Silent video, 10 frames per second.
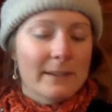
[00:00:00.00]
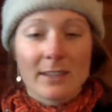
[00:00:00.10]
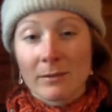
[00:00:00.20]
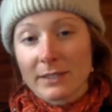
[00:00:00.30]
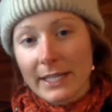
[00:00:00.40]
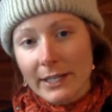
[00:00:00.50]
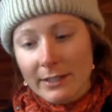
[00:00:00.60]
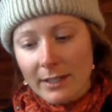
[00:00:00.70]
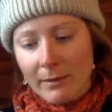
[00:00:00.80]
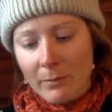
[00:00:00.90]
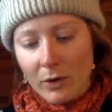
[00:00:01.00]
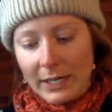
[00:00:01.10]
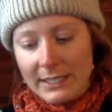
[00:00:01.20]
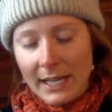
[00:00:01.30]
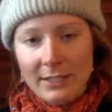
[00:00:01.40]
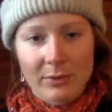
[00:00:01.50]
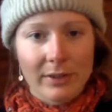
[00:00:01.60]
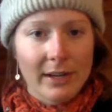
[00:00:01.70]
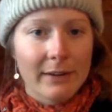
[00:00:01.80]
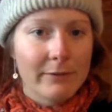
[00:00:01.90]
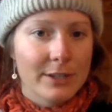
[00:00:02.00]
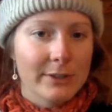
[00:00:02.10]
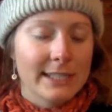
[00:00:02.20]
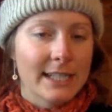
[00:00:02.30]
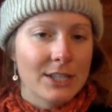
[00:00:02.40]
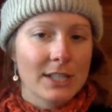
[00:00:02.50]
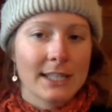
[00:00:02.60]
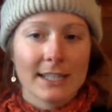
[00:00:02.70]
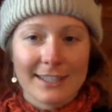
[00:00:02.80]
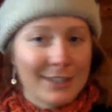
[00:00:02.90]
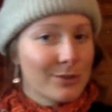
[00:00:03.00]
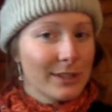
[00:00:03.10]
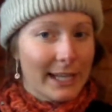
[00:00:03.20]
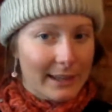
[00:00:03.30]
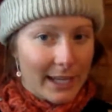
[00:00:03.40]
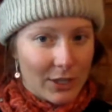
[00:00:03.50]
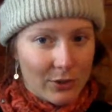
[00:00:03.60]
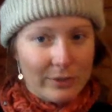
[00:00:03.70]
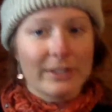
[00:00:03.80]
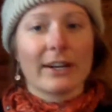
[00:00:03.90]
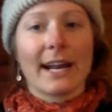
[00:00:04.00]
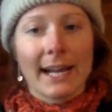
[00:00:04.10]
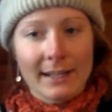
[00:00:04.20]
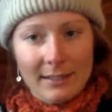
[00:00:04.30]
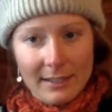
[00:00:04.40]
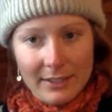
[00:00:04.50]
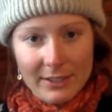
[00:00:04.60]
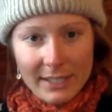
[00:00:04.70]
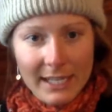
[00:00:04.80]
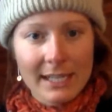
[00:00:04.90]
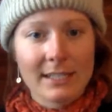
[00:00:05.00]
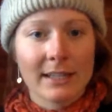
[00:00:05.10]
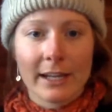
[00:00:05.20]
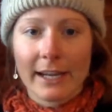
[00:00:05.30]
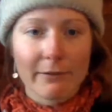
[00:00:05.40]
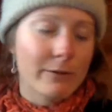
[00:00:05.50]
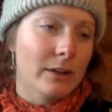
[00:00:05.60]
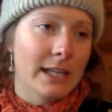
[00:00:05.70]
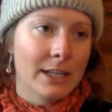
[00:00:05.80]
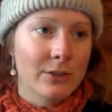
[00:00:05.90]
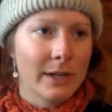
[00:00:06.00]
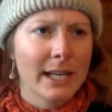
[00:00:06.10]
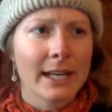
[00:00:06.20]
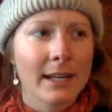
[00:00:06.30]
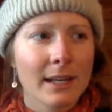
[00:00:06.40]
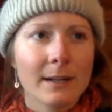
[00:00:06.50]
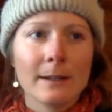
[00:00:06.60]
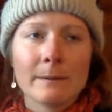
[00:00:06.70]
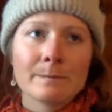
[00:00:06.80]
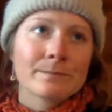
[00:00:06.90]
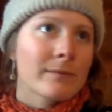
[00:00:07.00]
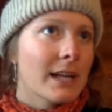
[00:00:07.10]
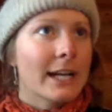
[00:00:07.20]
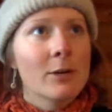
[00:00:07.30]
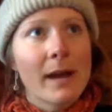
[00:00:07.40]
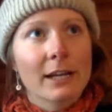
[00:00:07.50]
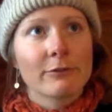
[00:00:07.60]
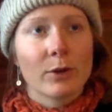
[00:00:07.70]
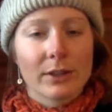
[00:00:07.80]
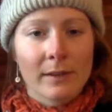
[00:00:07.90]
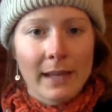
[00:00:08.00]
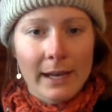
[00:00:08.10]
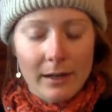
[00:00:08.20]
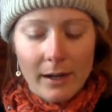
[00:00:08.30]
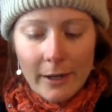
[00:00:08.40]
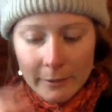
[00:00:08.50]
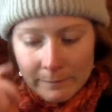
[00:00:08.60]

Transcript: some skiers are more intense with their visualization in the sense where like they use their hands as their skis and they get fully into it. And I go back and forth on that.